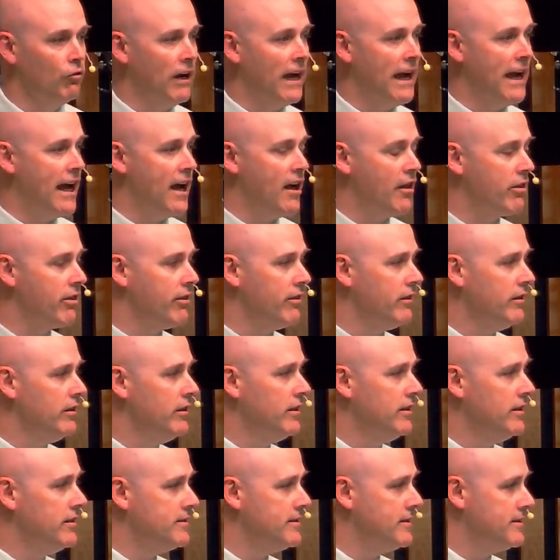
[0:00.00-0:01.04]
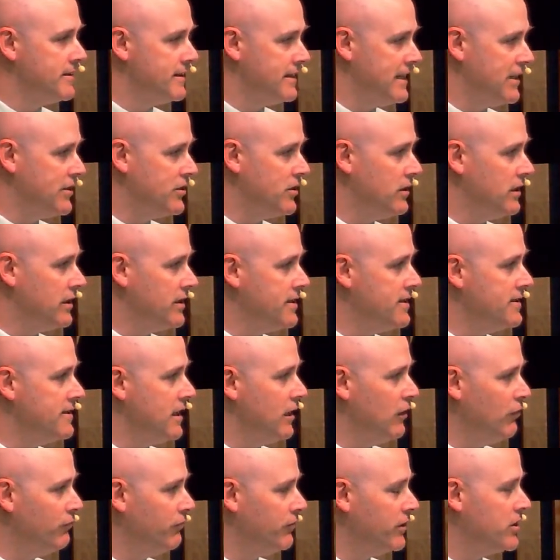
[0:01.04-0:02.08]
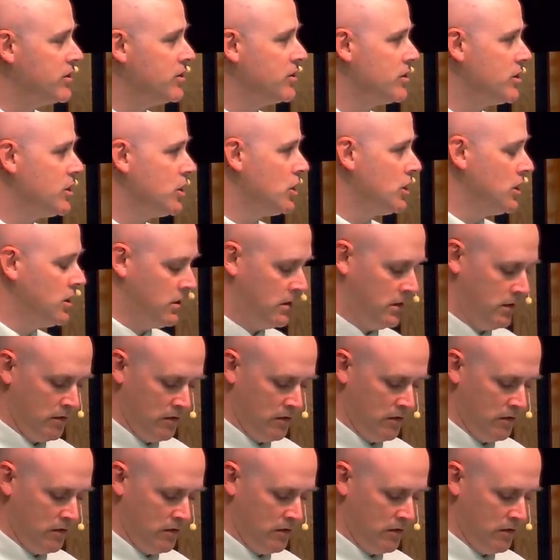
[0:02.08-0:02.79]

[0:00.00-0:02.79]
Wrath is essentially selfish.